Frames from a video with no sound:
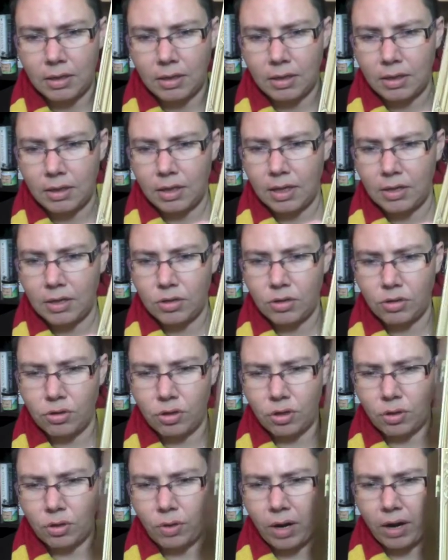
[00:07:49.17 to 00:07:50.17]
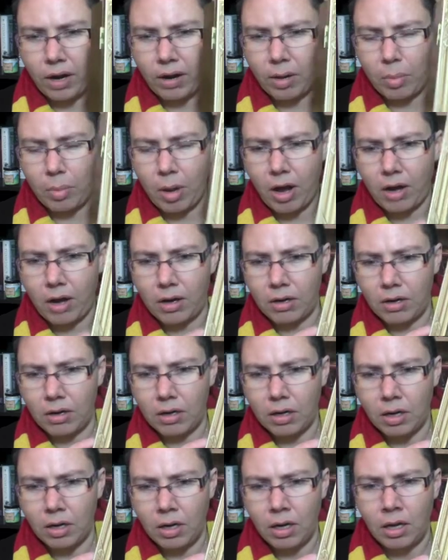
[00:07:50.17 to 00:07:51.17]
a true Harry Potter
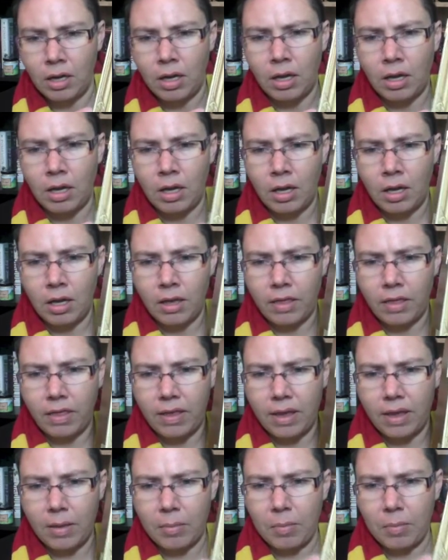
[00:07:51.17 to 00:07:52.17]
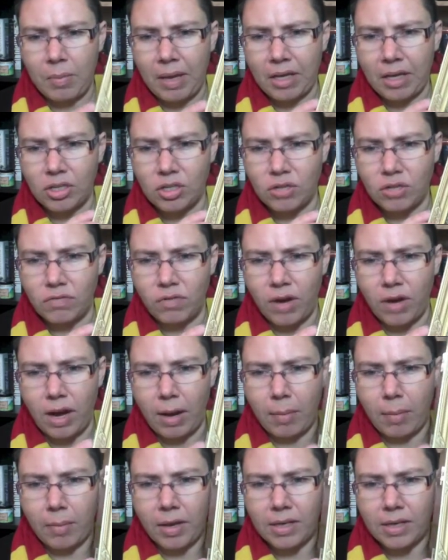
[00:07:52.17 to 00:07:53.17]
theme picture frame
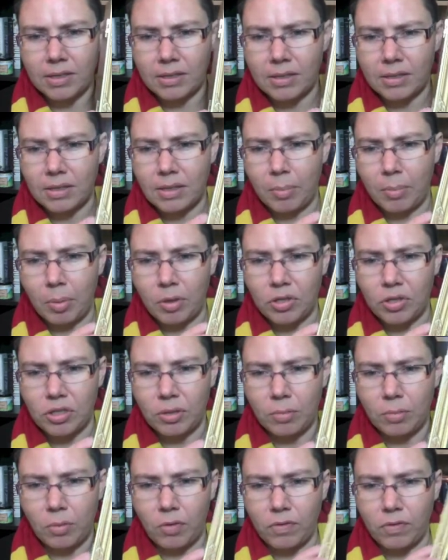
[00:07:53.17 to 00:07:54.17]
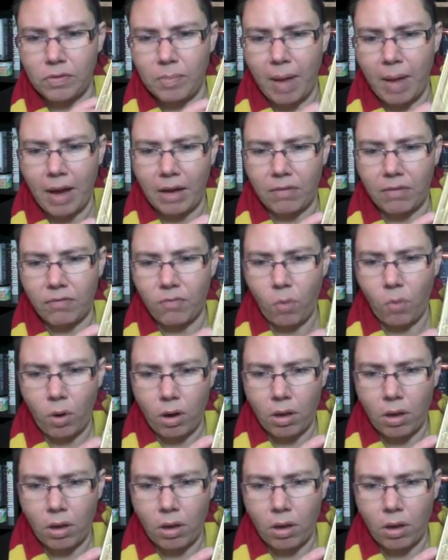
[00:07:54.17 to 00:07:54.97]
because the person moves back and forth.